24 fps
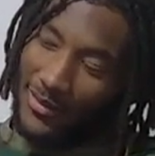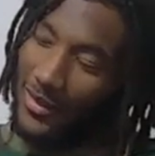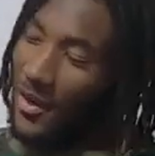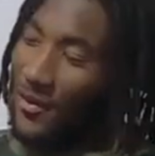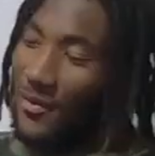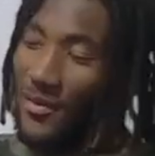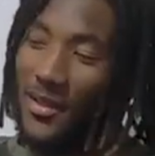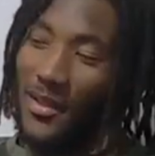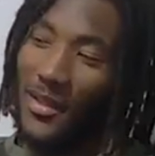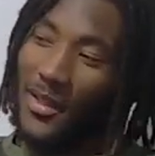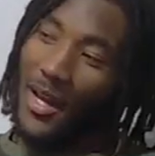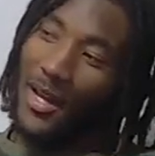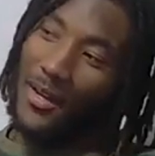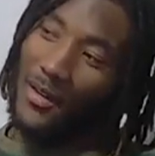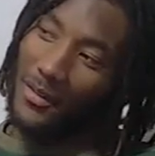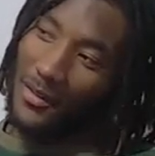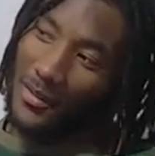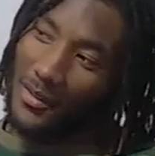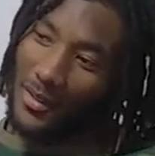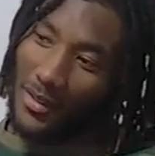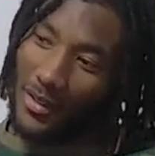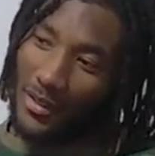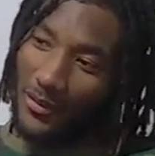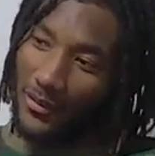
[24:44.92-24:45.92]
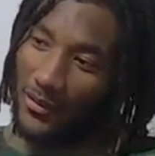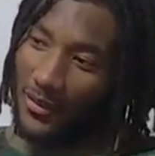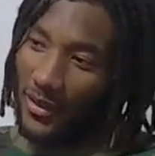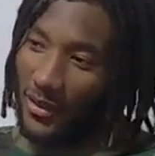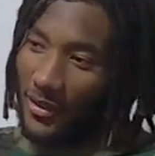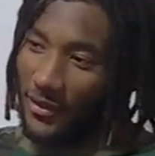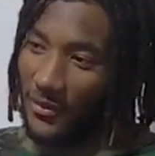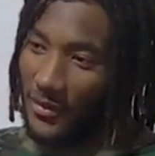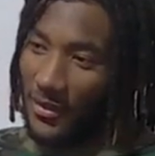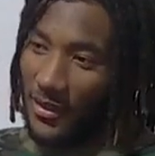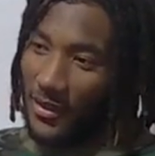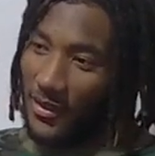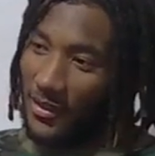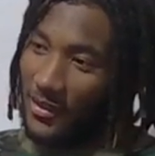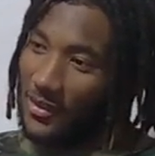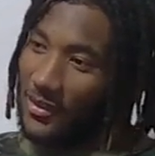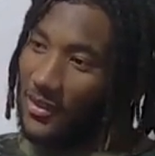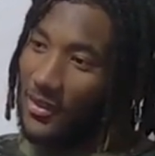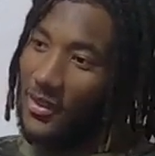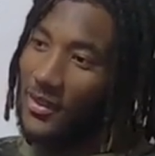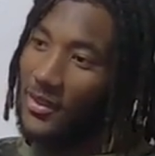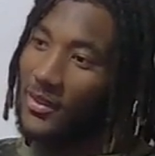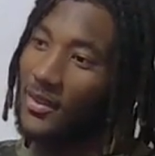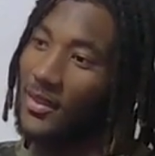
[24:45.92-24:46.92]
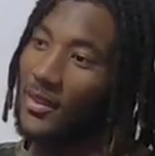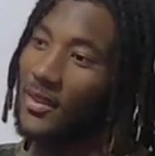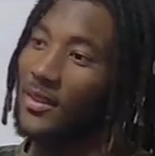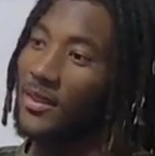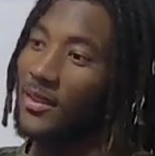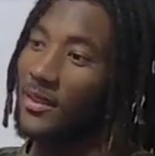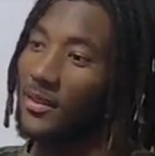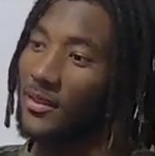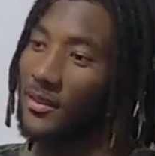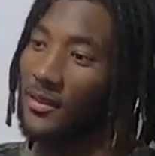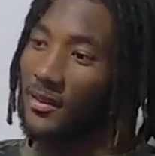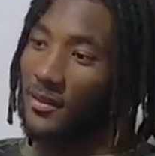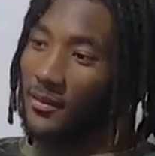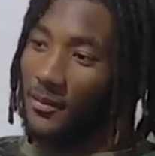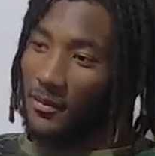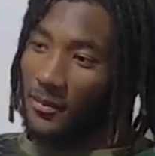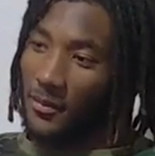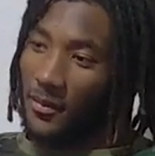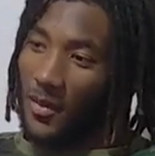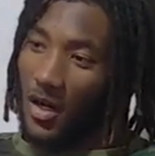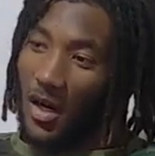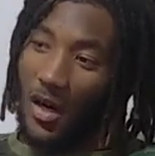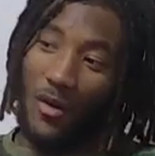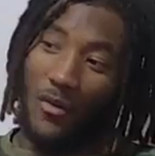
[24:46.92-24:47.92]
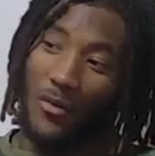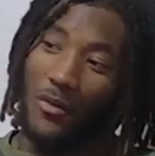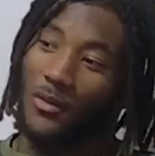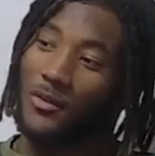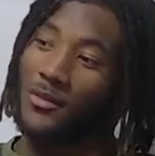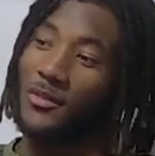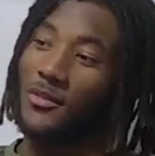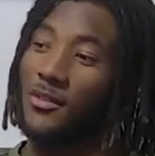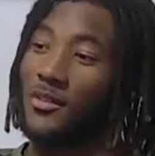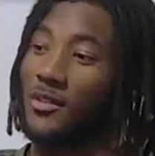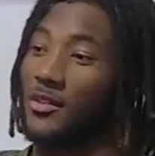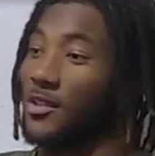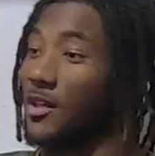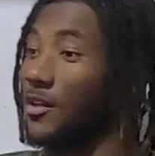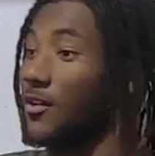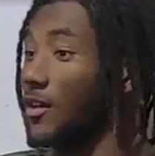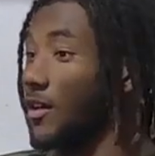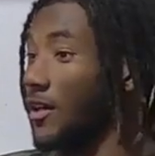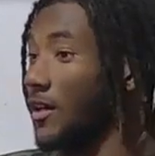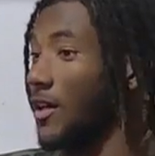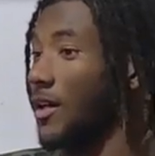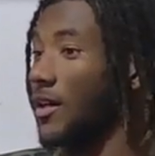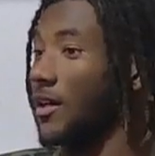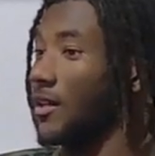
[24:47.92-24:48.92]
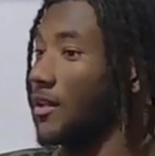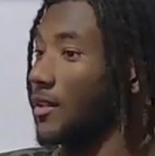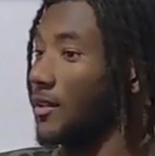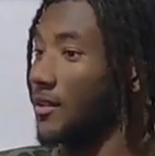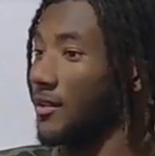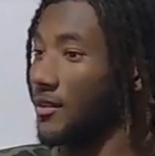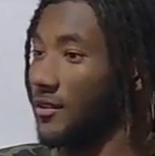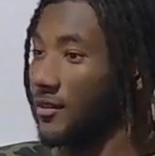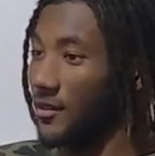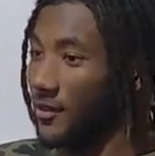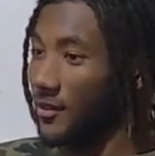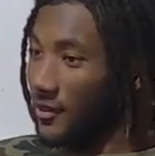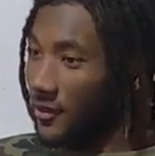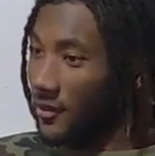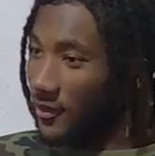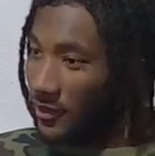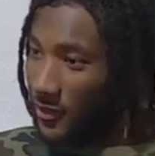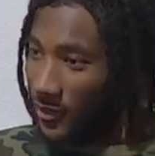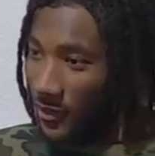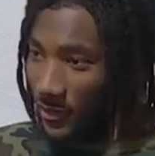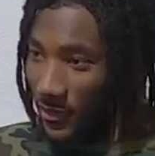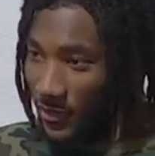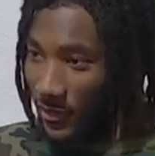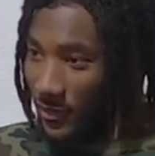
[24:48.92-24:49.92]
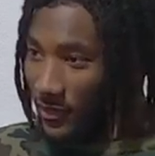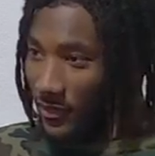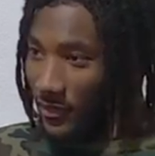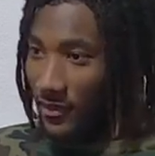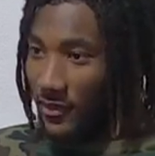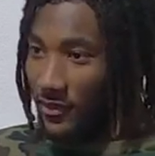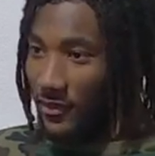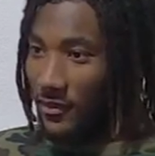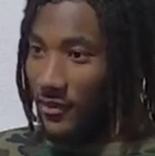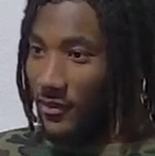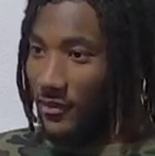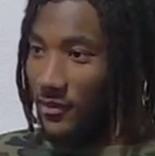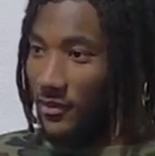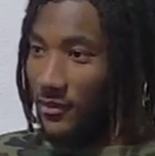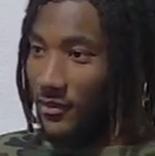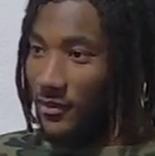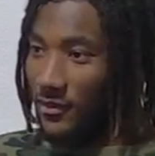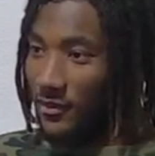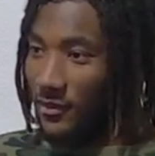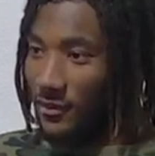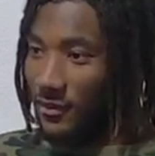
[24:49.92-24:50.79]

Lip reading: got no target. We ain't never just discussed that. Mm. But I don't want you to score at all. Right. But you know,